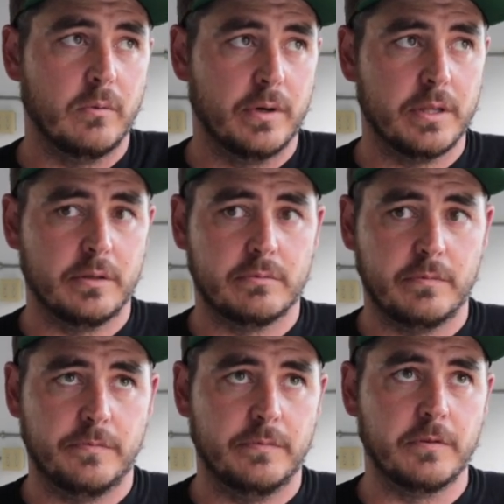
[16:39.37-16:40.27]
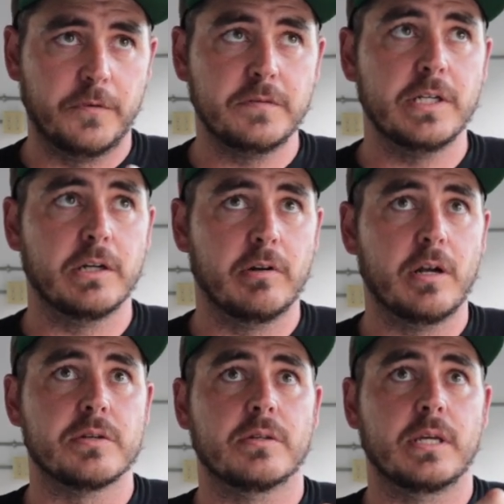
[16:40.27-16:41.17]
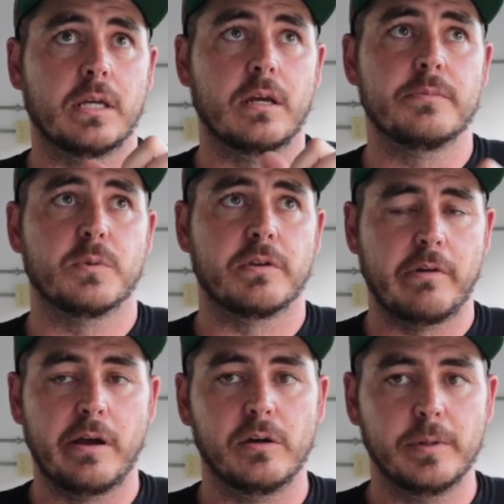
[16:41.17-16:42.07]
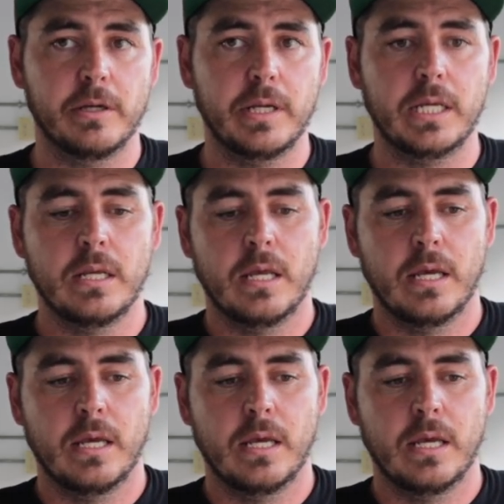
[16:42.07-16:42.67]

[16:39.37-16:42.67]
one of the 15 degree nozzle that comes with the Ryobi unit,